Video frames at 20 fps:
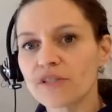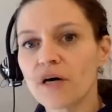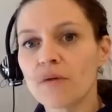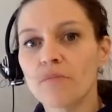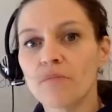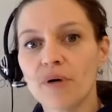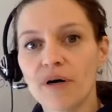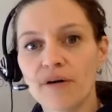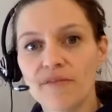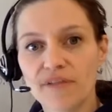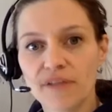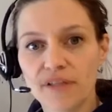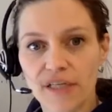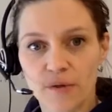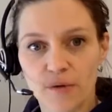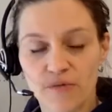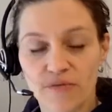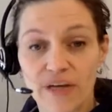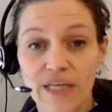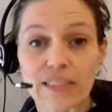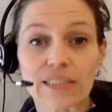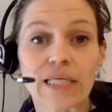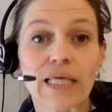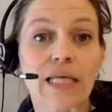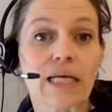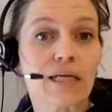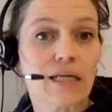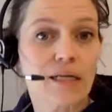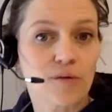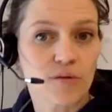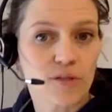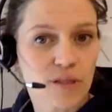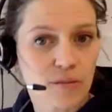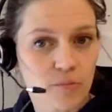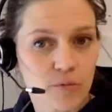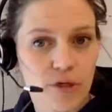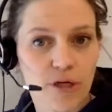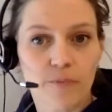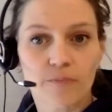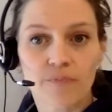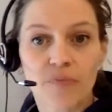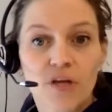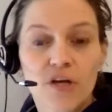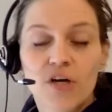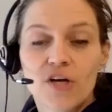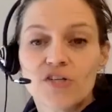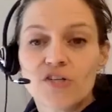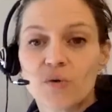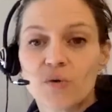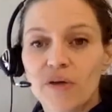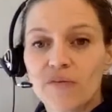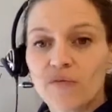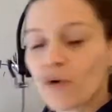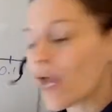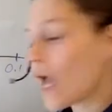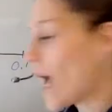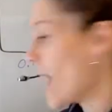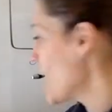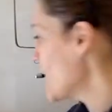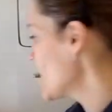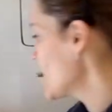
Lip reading: above the liquid phase in an equilibrium. So if we add